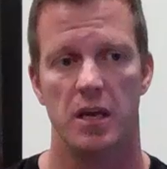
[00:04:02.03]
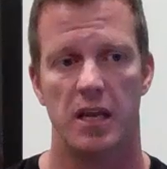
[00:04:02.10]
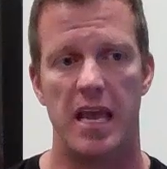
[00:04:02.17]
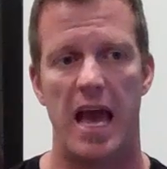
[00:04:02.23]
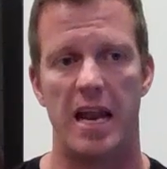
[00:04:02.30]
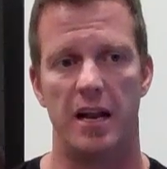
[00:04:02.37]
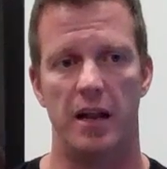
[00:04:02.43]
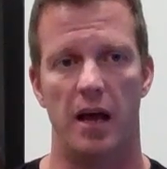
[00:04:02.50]

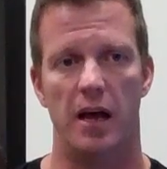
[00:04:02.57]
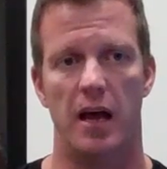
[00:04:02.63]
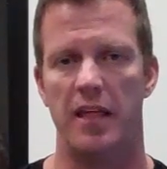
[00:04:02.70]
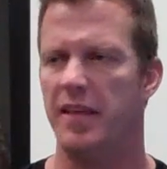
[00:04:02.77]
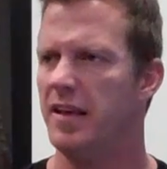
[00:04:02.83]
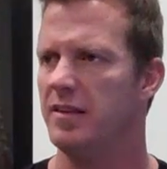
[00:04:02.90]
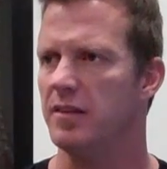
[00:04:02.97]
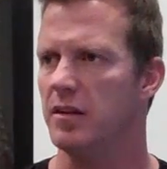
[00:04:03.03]
Canada, I
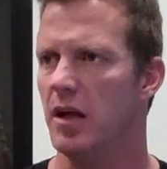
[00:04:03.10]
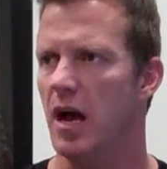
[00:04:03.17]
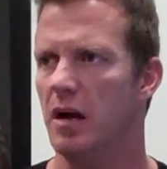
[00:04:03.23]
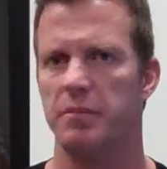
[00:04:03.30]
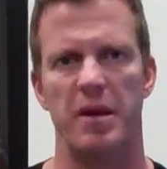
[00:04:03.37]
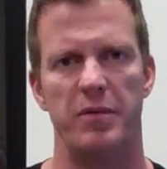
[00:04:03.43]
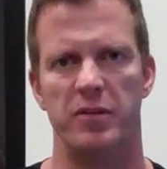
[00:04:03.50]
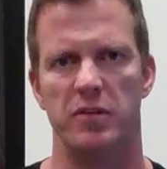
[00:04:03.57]
think he's a
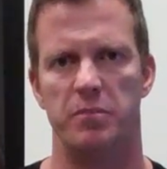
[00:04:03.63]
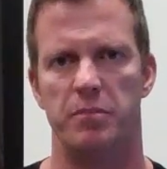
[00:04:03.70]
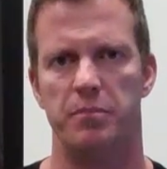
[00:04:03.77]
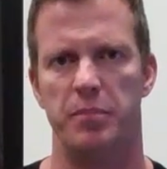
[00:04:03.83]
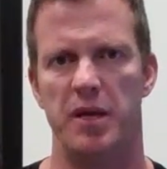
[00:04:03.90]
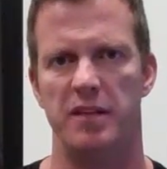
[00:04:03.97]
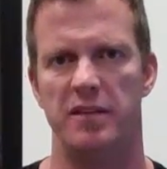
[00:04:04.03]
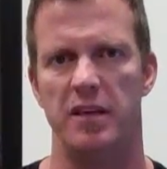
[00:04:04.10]
doc, maybe he's a
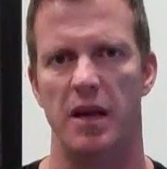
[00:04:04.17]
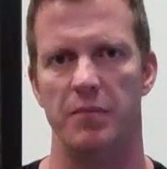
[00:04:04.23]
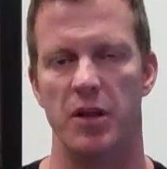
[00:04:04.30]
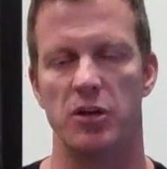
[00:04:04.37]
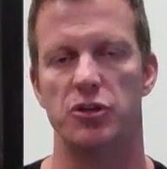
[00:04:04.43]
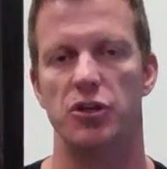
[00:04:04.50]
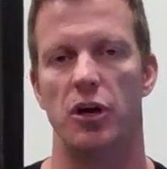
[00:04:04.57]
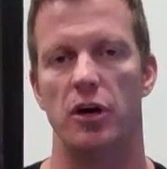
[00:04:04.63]
PT, I'm
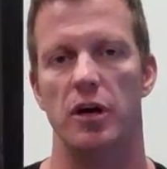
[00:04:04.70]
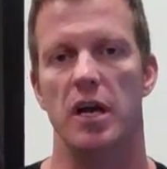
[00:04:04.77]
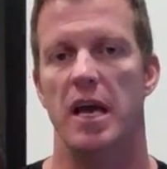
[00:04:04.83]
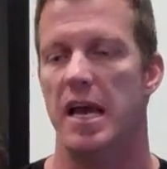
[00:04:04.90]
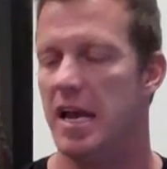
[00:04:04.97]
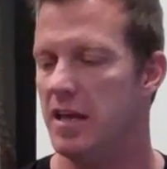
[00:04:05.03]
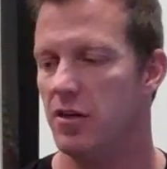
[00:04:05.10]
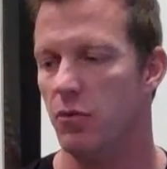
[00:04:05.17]
not sure.
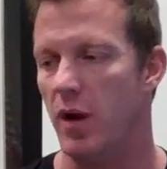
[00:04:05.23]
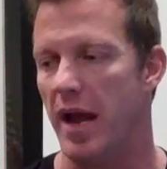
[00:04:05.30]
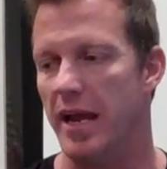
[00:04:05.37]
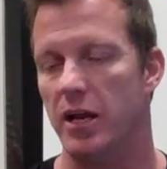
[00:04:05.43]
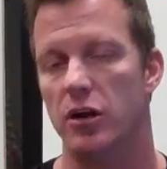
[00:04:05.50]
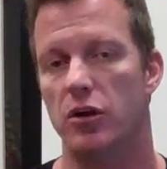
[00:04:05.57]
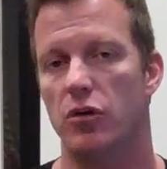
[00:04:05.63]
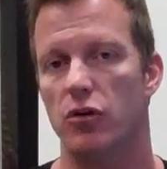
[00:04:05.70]
Either
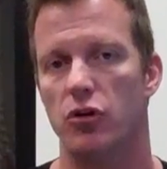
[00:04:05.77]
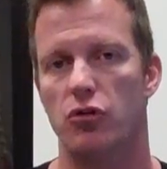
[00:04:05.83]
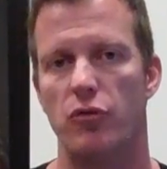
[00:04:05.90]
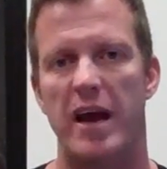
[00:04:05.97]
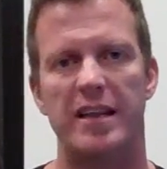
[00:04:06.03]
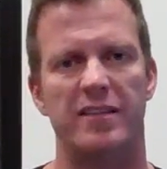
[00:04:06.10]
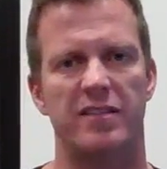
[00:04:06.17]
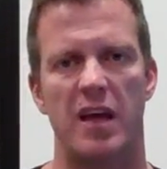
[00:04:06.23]
way,
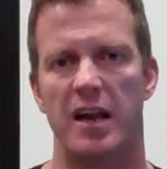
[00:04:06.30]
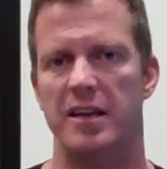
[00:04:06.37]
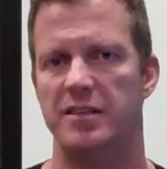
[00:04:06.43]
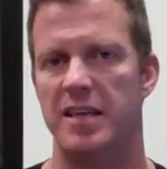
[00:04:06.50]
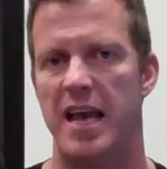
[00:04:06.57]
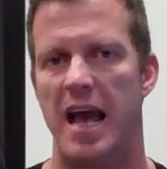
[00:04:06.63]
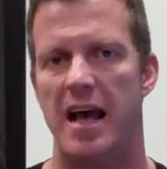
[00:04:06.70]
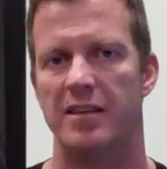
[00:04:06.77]
great studies
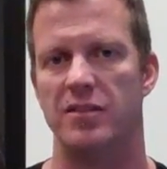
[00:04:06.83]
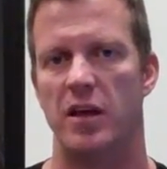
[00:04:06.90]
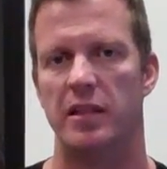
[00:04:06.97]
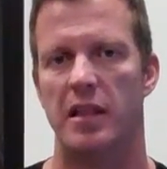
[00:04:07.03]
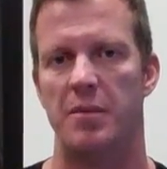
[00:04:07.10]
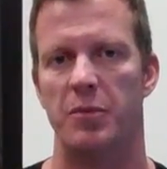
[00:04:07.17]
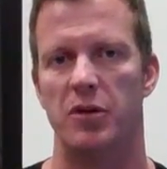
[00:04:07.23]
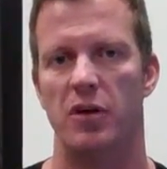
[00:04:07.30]
he has
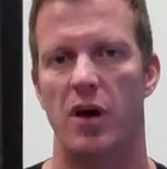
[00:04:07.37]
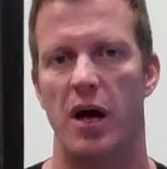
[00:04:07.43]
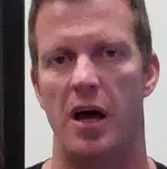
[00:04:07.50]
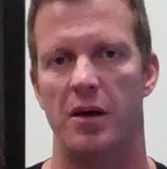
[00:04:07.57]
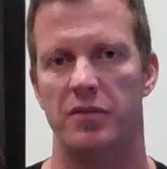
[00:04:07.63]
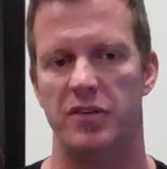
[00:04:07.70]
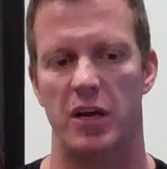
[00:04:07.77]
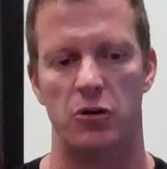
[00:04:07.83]
on
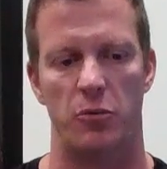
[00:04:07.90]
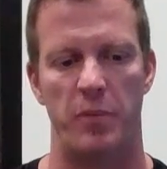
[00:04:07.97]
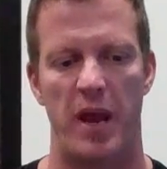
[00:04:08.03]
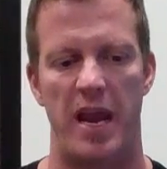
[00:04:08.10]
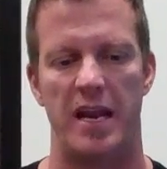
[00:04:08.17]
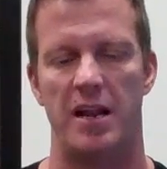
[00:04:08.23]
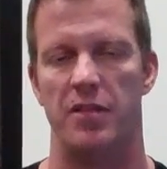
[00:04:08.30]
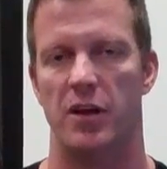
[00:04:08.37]
lumbosacral
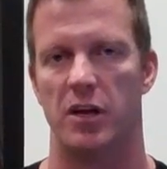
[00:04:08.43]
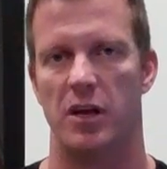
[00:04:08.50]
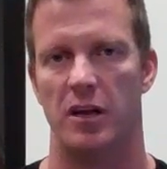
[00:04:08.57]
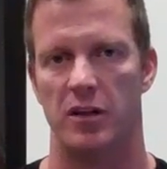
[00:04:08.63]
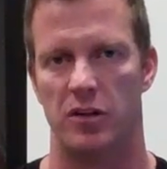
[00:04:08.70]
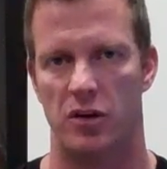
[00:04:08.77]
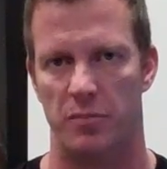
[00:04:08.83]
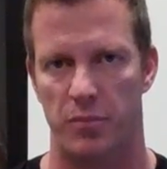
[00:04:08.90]
pain and
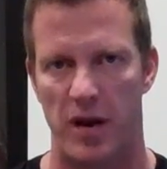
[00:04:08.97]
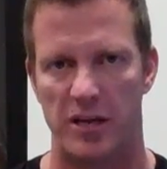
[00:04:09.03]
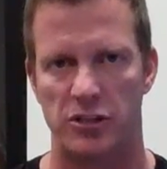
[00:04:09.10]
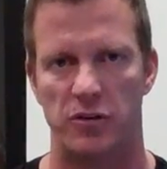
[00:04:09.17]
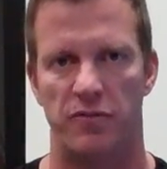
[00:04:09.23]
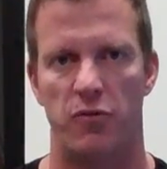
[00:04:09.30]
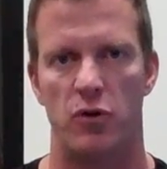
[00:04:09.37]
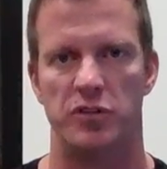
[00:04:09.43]
the
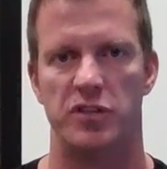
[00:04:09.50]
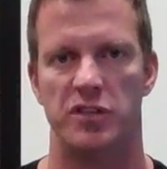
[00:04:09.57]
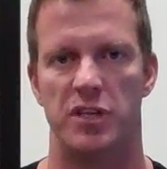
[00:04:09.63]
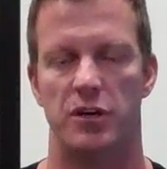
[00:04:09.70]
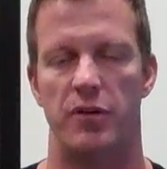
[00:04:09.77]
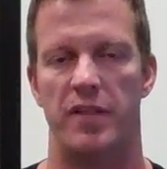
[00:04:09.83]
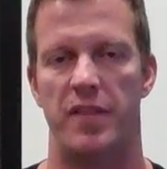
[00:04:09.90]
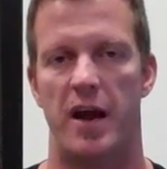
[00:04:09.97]
compression forces
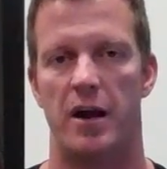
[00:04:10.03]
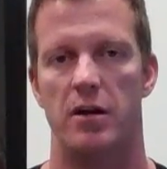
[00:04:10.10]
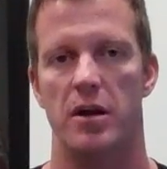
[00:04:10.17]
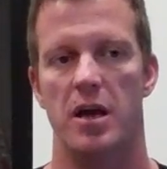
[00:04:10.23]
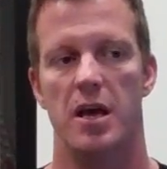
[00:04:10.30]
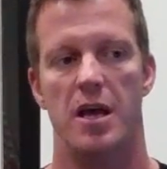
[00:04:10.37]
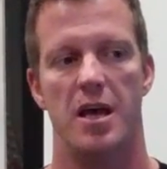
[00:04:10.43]
that are in there.